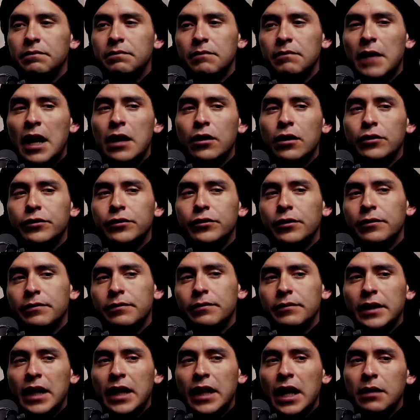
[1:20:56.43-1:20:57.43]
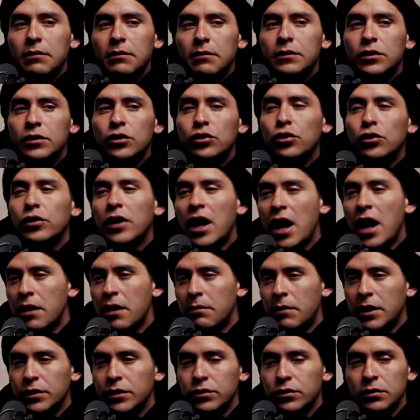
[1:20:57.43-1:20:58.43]
a lot of names. You know,
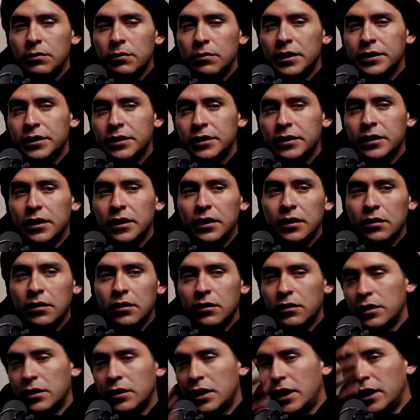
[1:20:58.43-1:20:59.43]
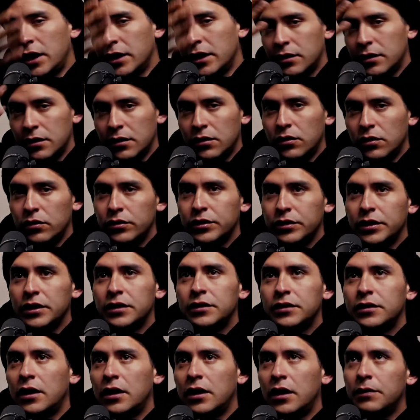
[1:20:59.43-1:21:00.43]
Harvard University or like all these
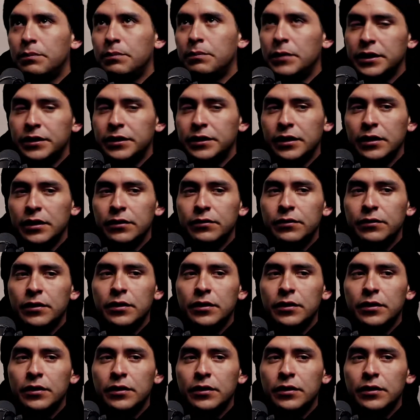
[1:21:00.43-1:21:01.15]
presidents from the